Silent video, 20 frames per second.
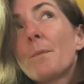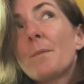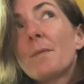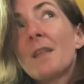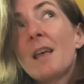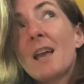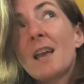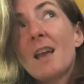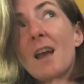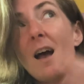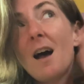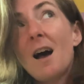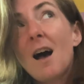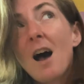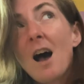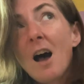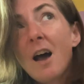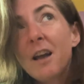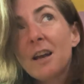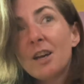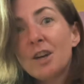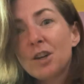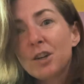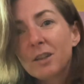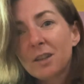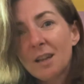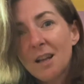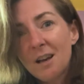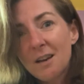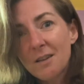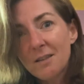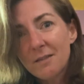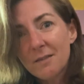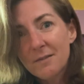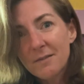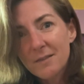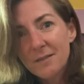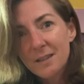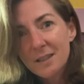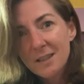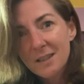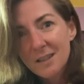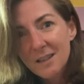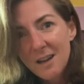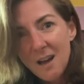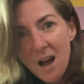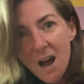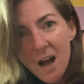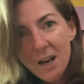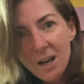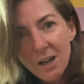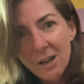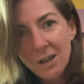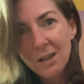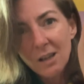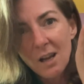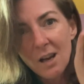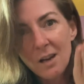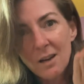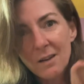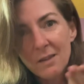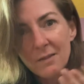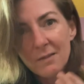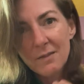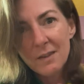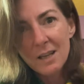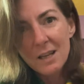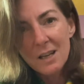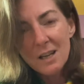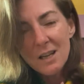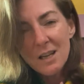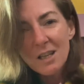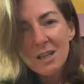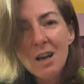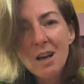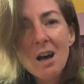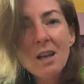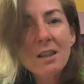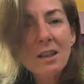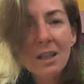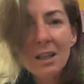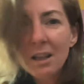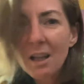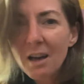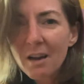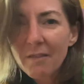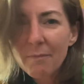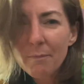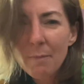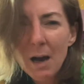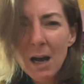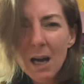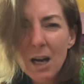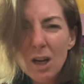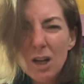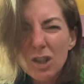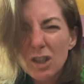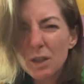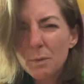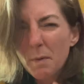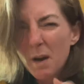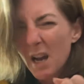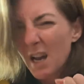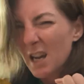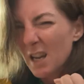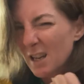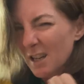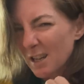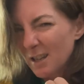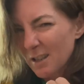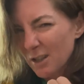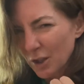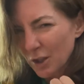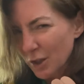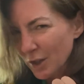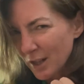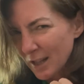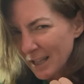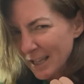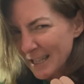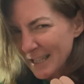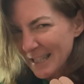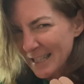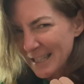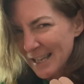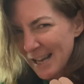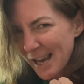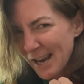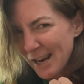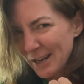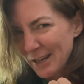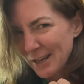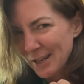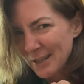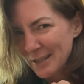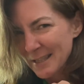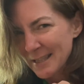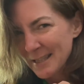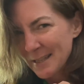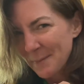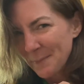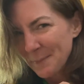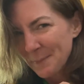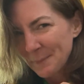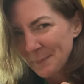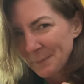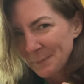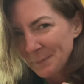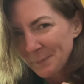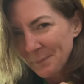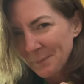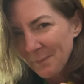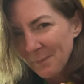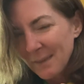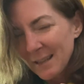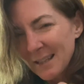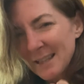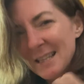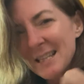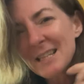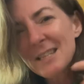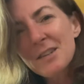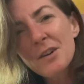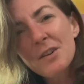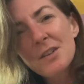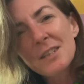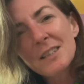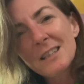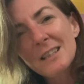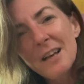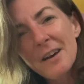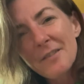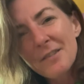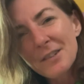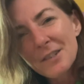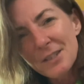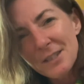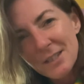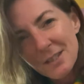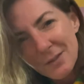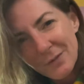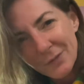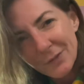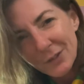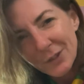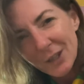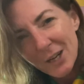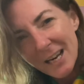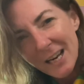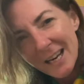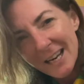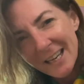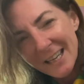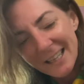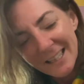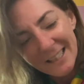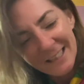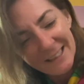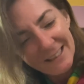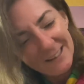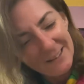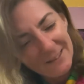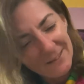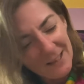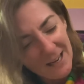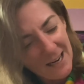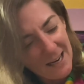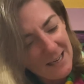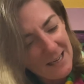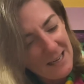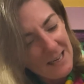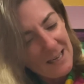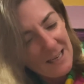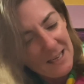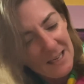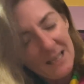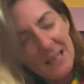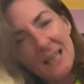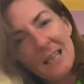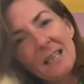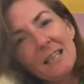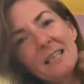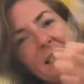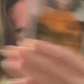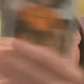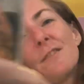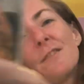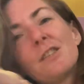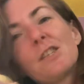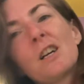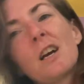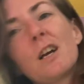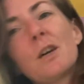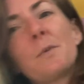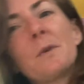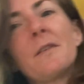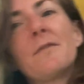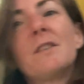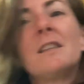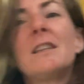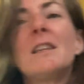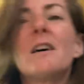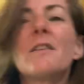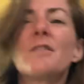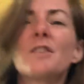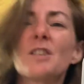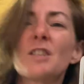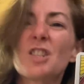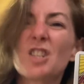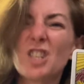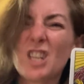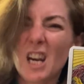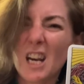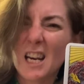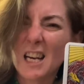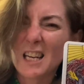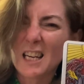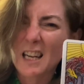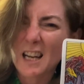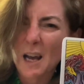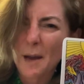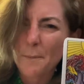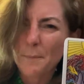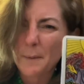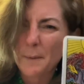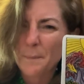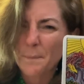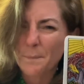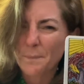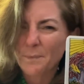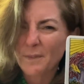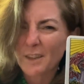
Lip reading: like higher love, not the love bound by earthly desires. These are the lovers free, right? In the Devil card, we have the lovers chained up.